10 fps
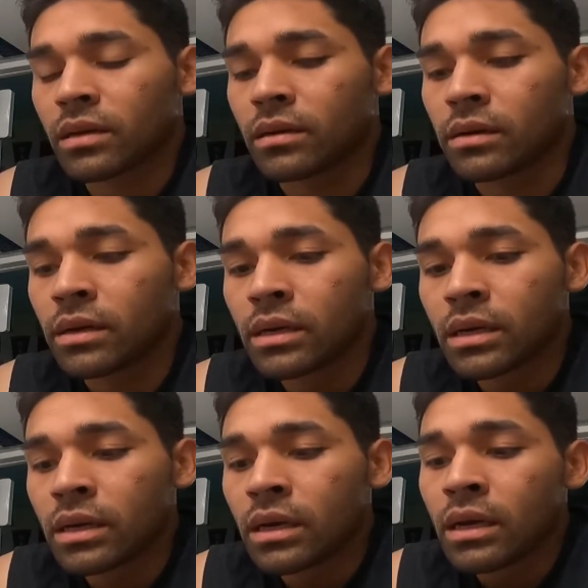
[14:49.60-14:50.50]
Right?
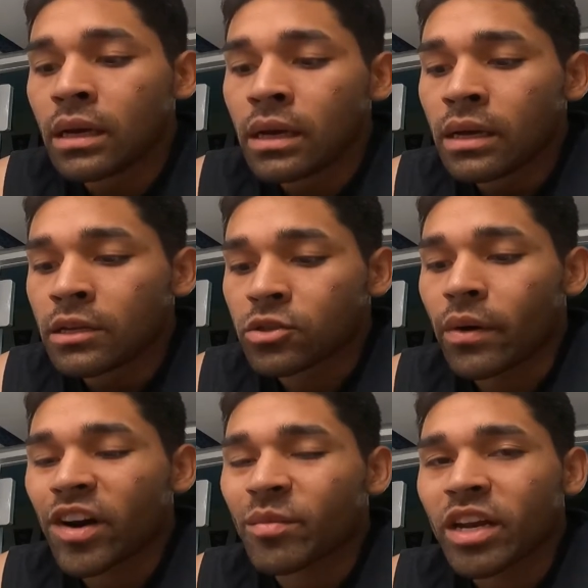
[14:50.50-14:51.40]
So I
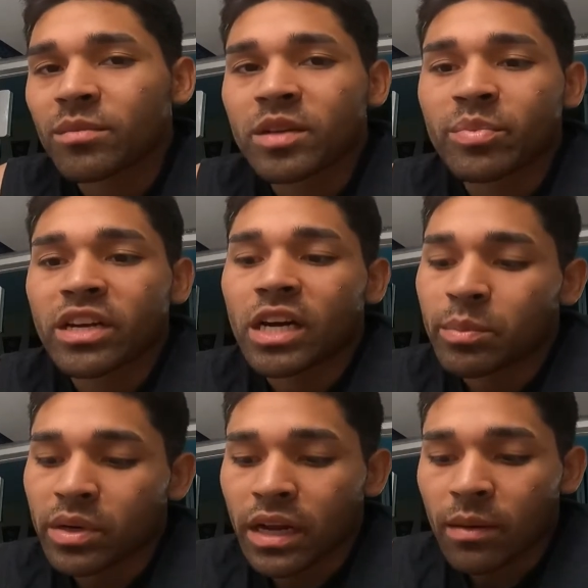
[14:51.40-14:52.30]
recommend him to pick
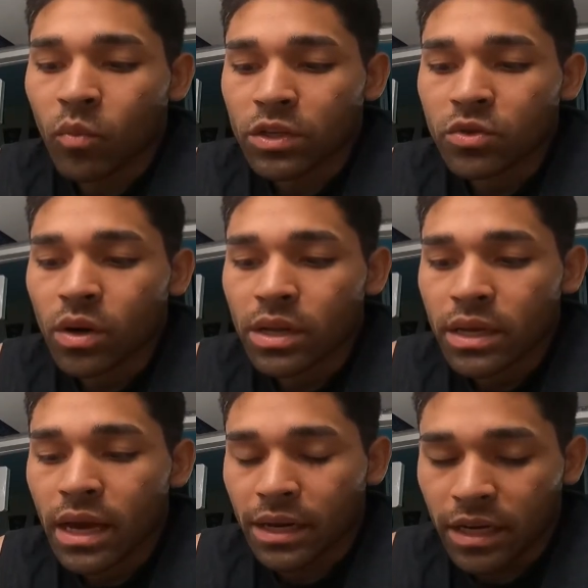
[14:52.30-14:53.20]
up an
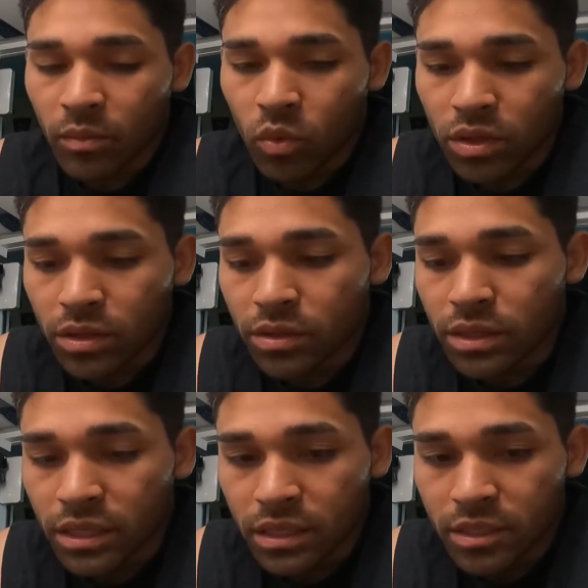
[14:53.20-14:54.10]
M120 and an
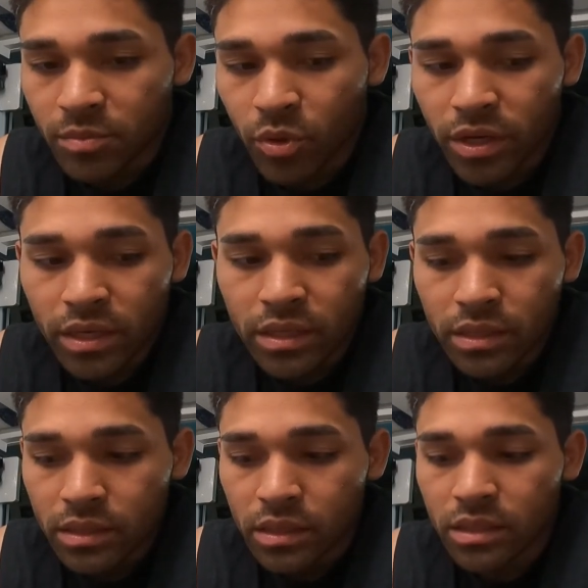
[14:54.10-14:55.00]
M130 spring
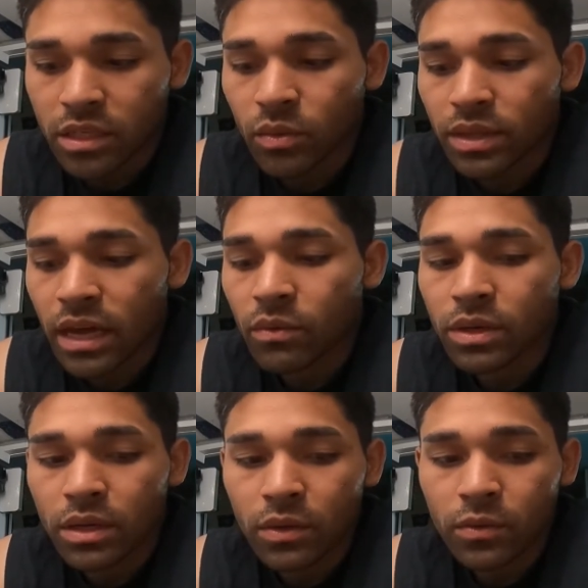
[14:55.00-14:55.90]
to see what that
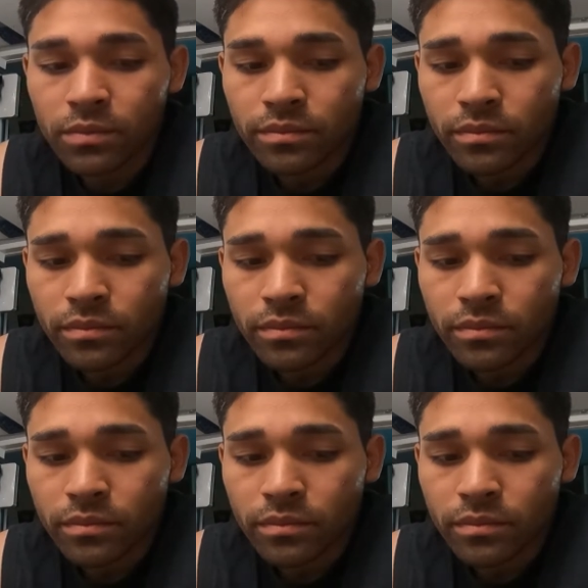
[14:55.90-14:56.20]
would do.